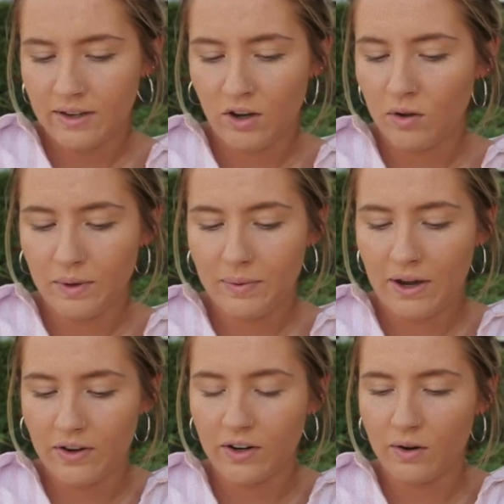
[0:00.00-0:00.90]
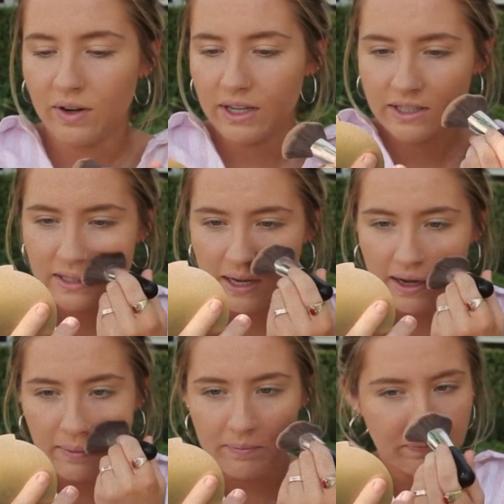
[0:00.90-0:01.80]
all my powder always.
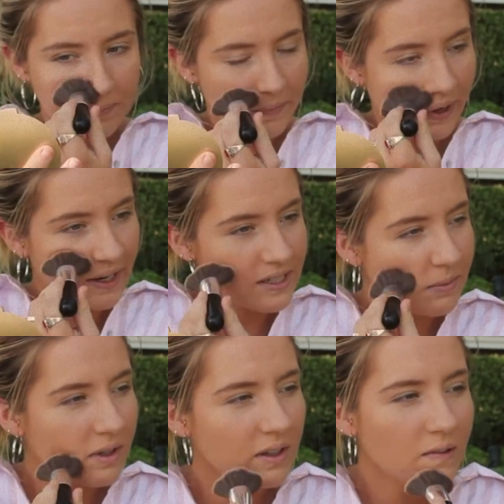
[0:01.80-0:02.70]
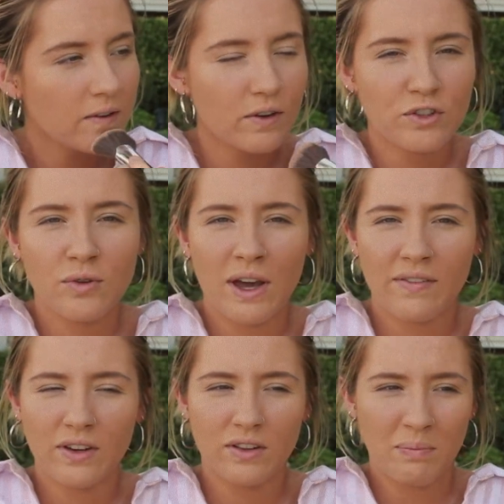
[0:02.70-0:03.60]
I typically don't go too
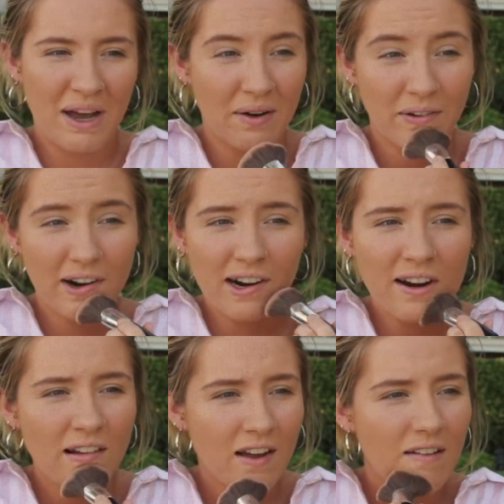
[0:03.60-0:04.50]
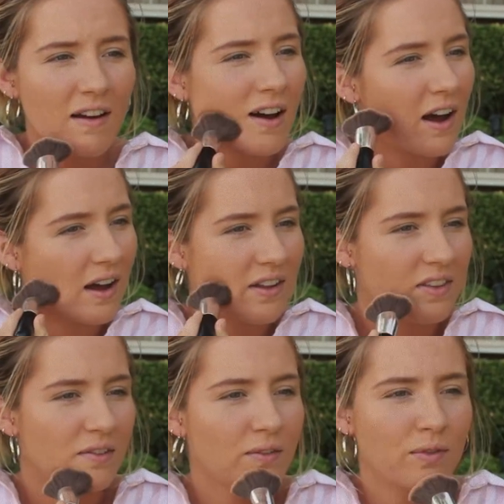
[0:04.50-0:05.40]
heavy on the powder.
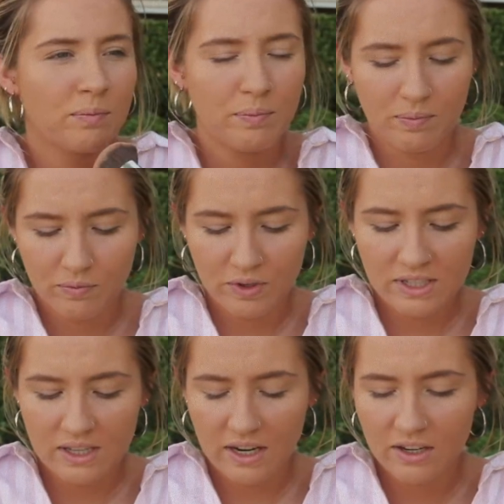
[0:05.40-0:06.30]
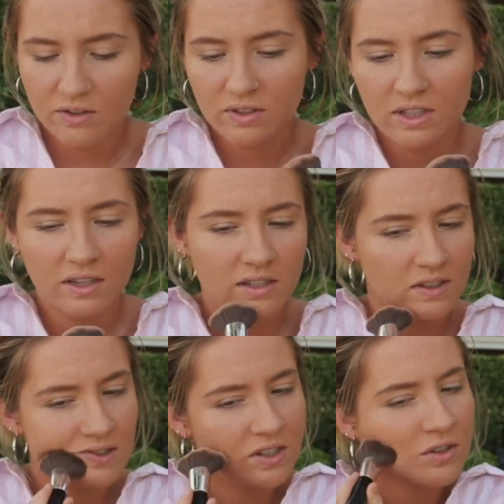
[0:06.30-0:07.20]
The reason that I use this
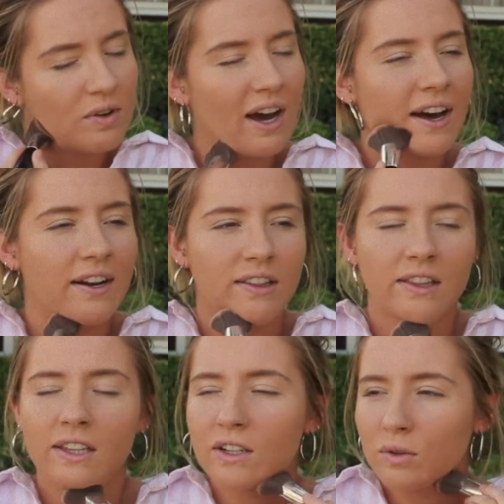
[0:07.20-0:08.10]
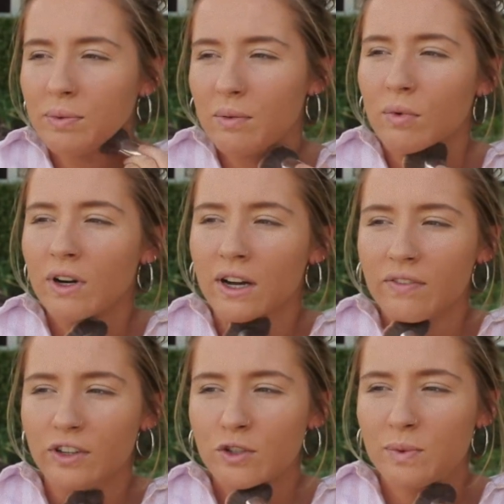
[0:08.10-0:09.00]
is to add a little bit more
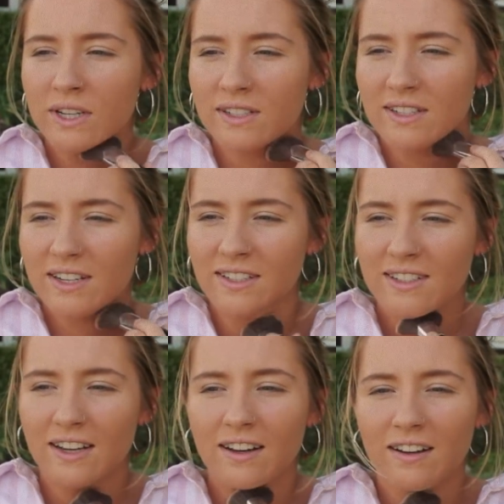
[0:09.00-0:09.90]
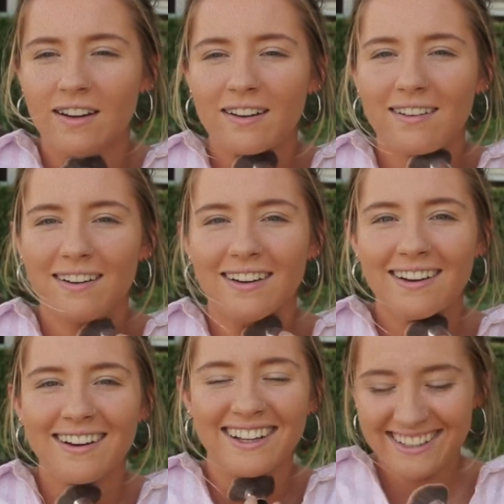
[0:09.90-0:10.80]
coverage because it is
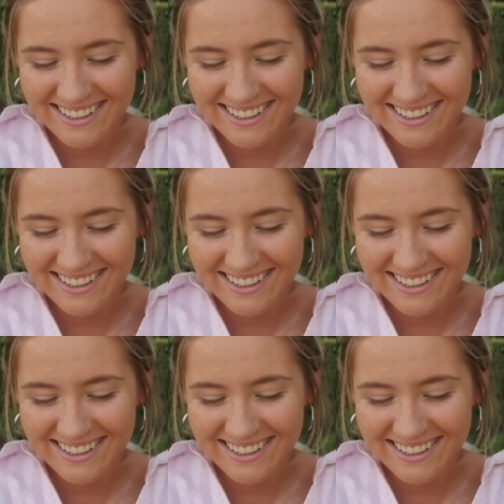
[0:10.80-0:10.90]
a